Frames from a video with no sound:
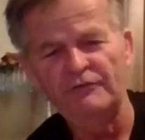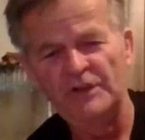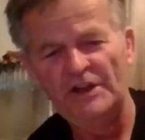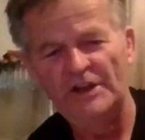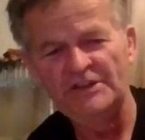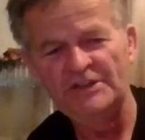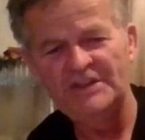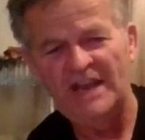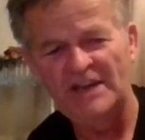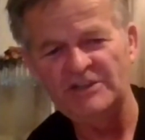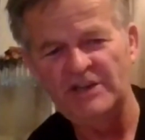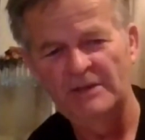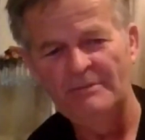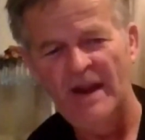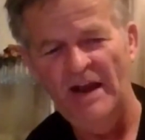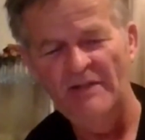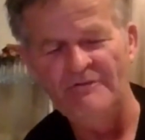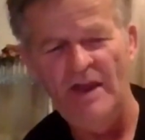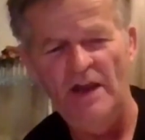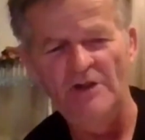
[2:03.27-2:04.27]
flint is actually
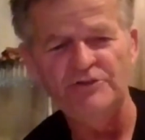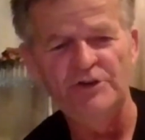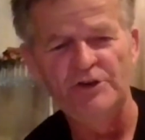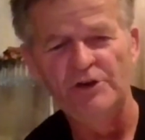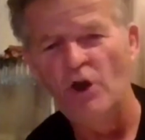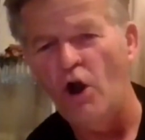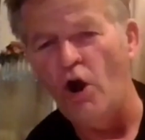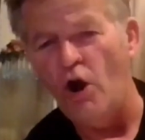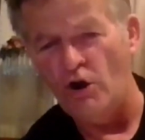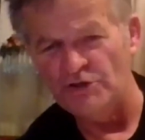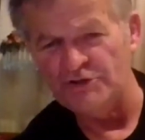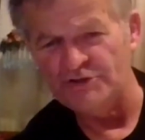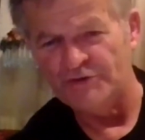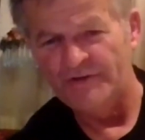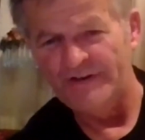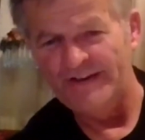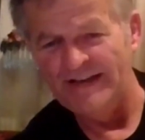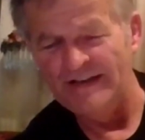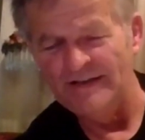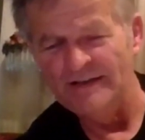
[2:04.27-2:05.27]
manufactured in
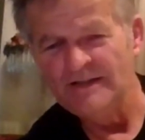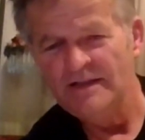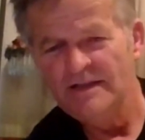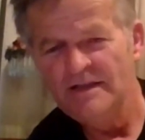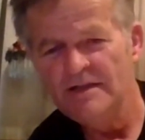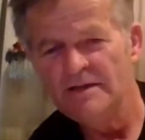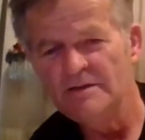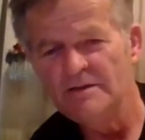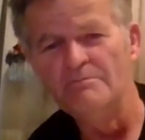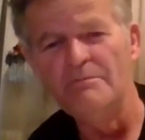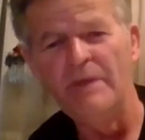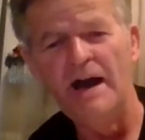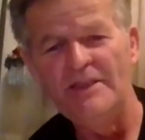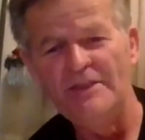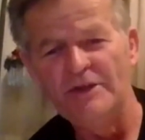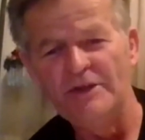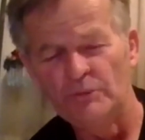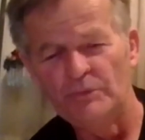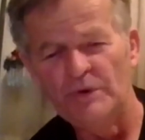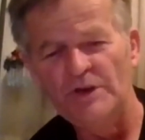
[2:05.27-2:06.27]
Austria by
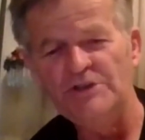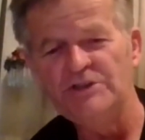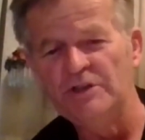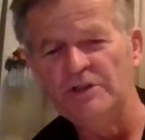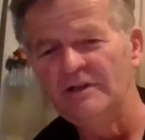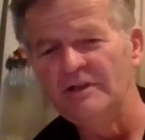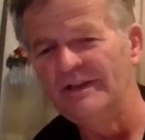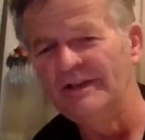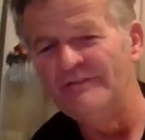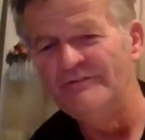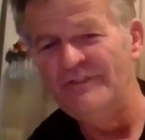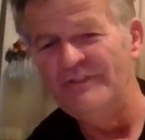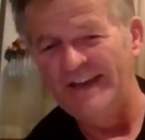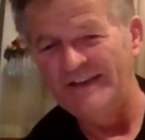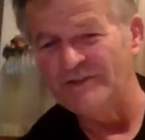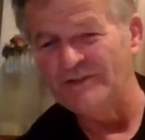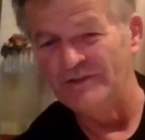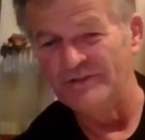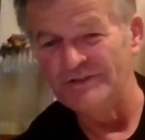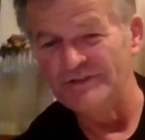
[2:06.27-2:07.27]
the original
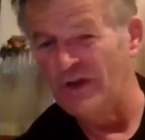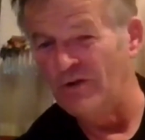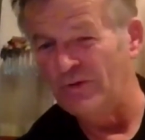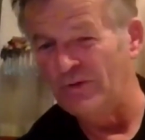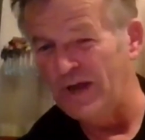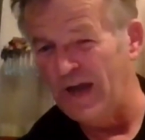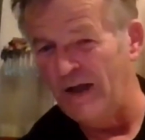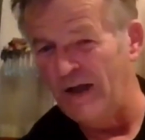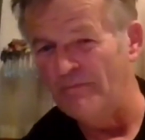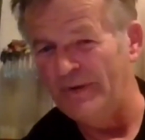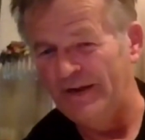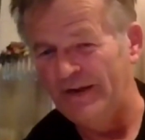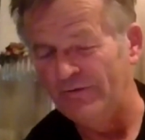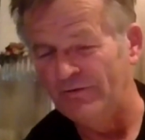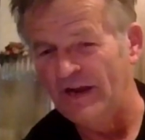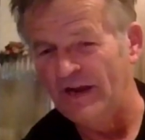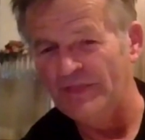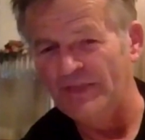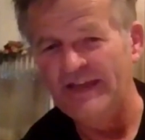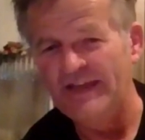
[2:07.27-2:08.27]
inventor's own company,
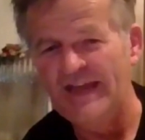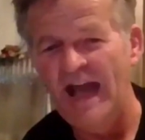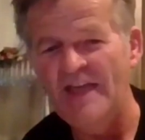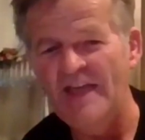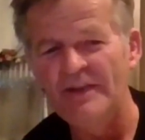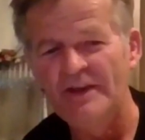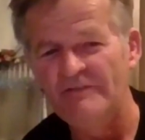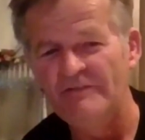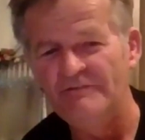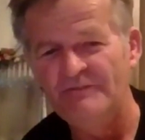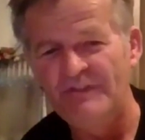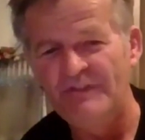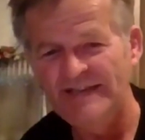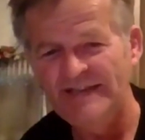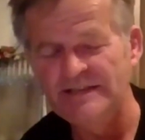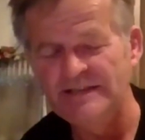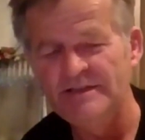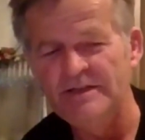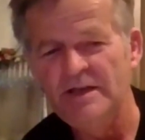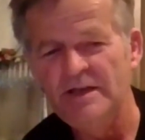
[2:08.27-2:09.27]
right? The guy that
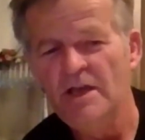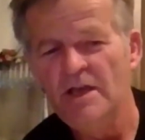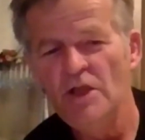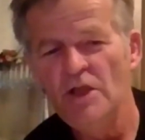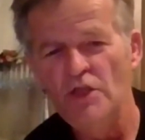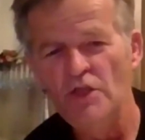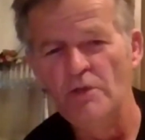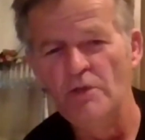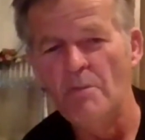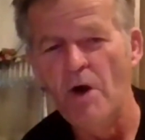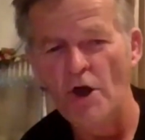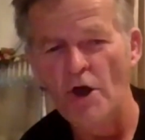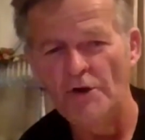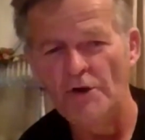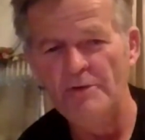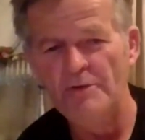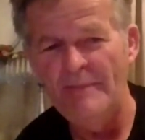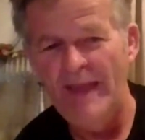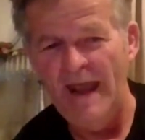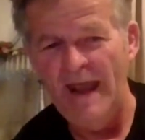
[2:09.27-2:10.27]
invented the
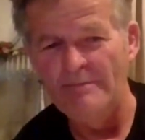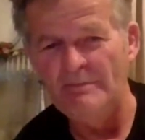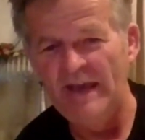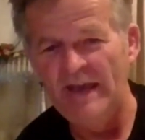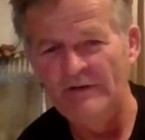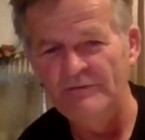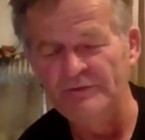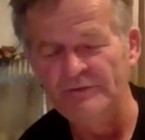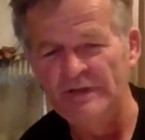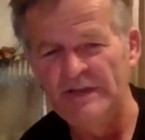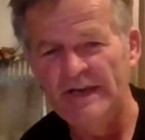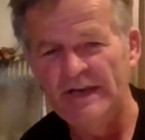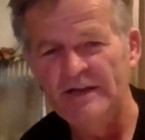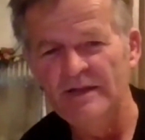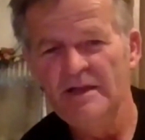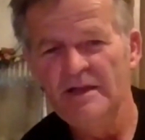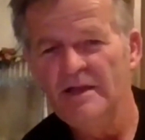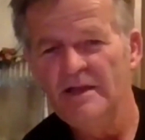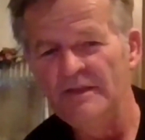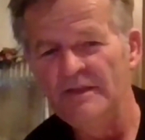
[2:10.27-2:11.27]
modern man-made flint,
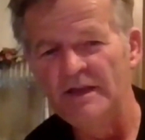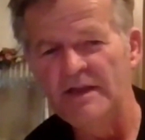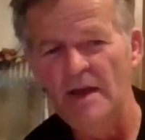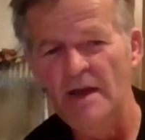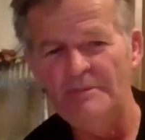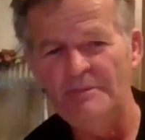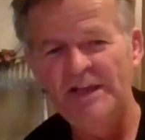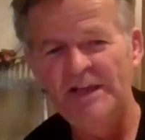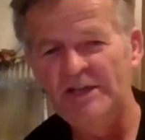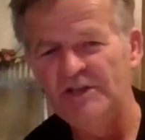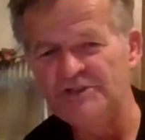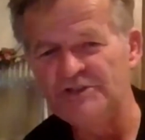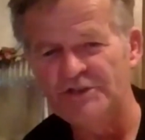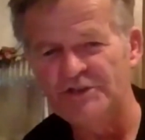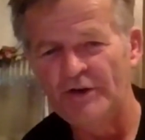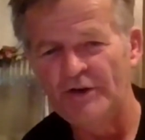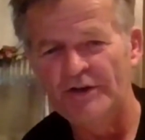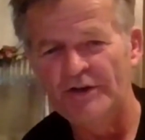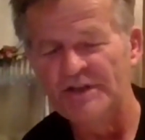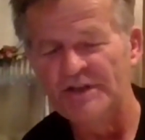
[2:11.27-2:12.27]
the company he
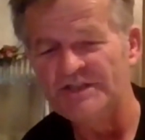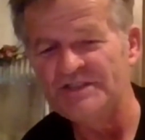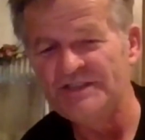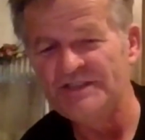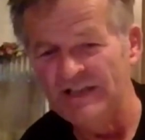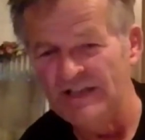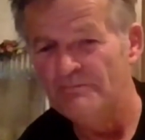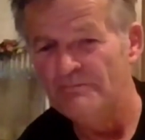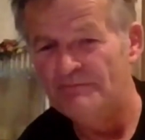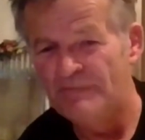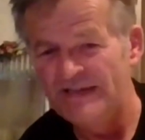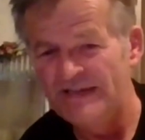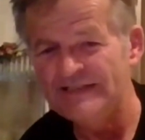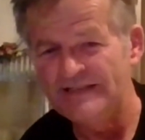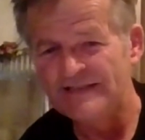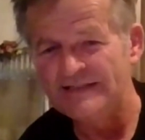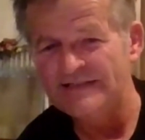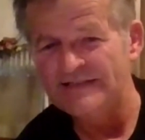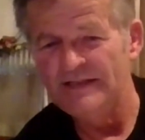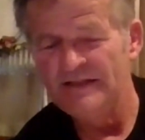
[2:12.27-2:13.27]
started, is still in
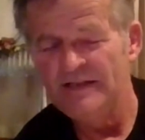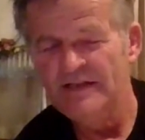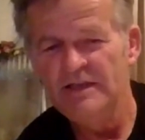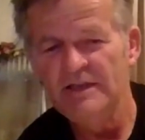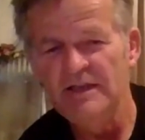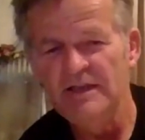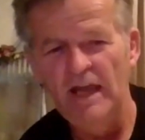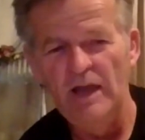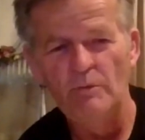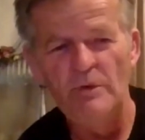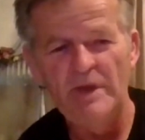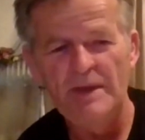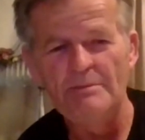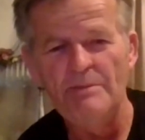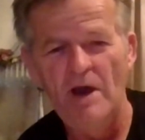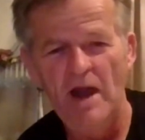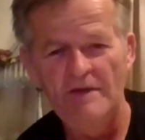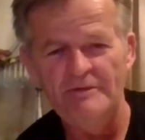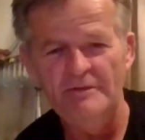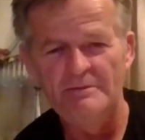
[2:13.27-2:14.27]
business, and we
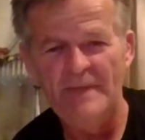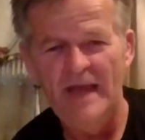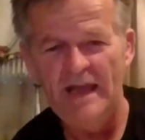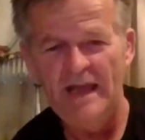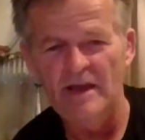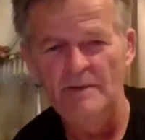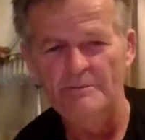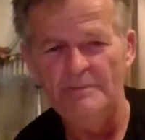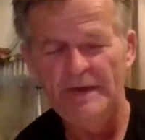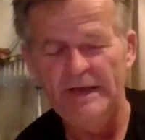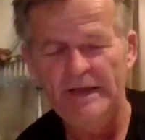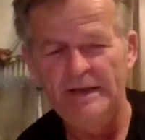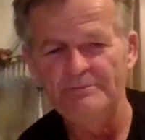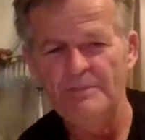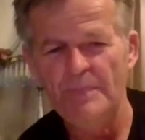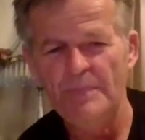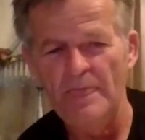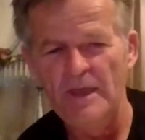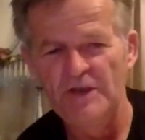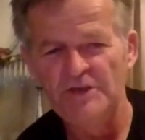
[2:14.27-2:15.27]
buy from that company.
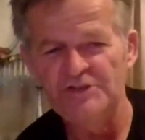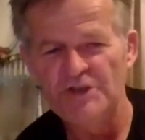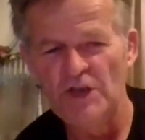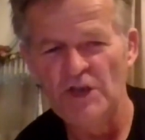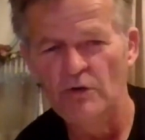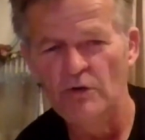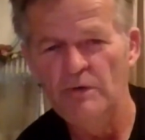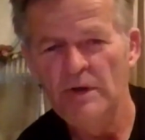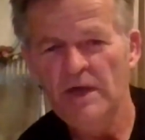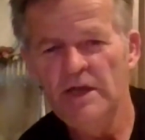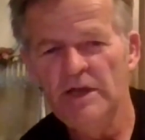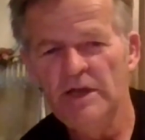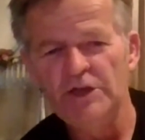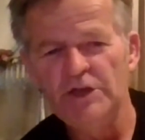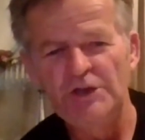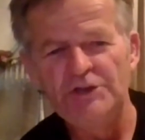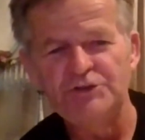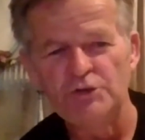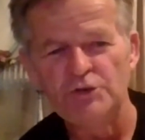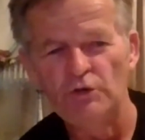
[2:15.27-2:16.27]
And so
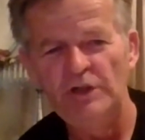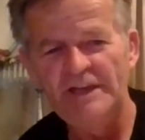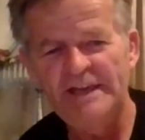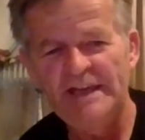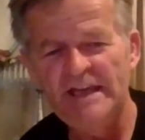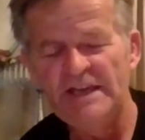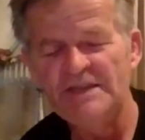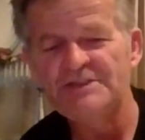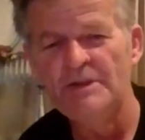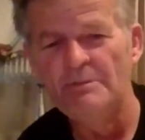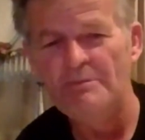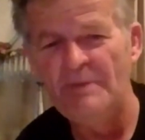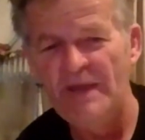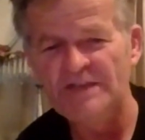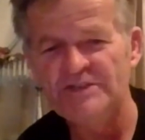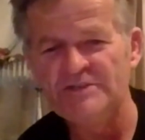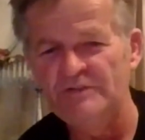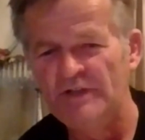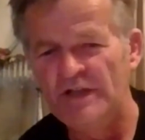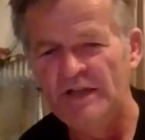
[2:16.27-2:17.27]
it truly is the
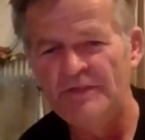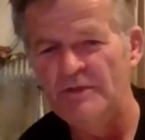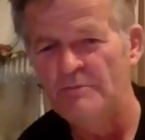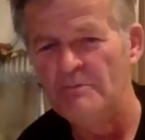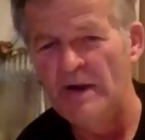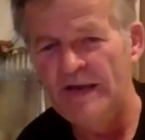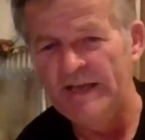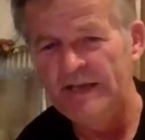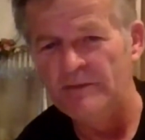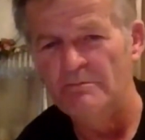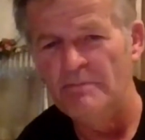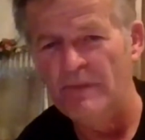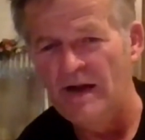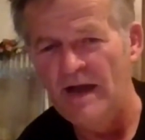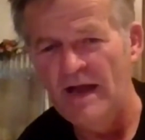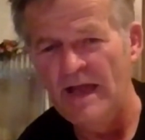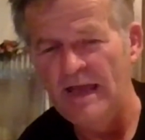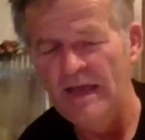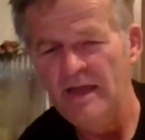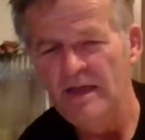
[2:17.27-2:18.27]
best flint the money can
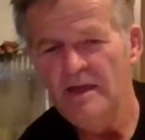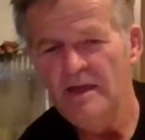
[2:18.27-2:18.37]
buy.